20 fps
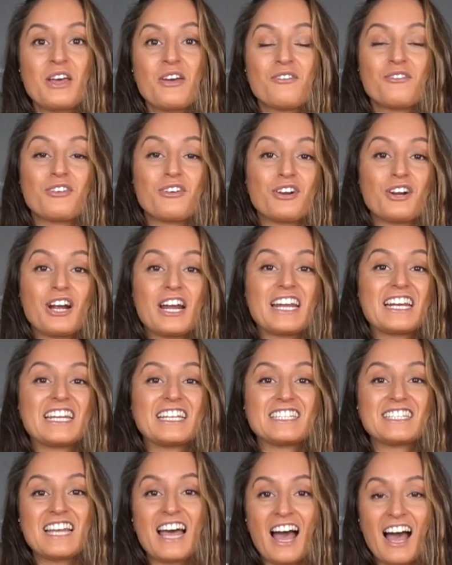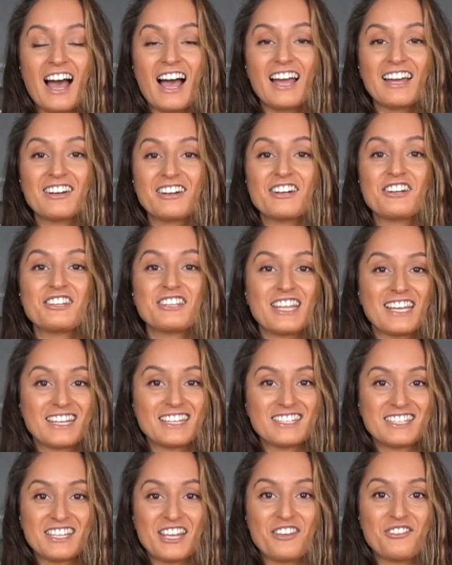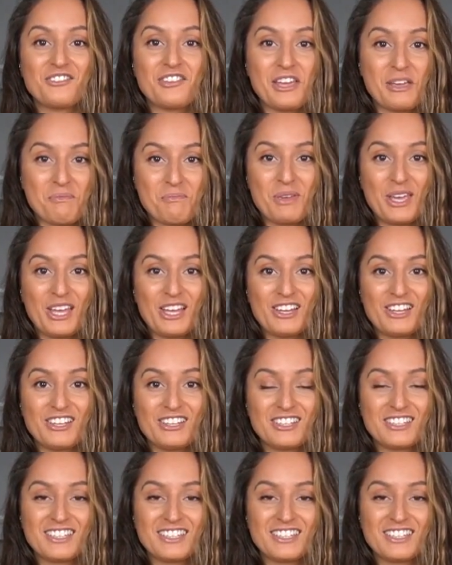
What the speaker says: for an entire Thanksgiving meal.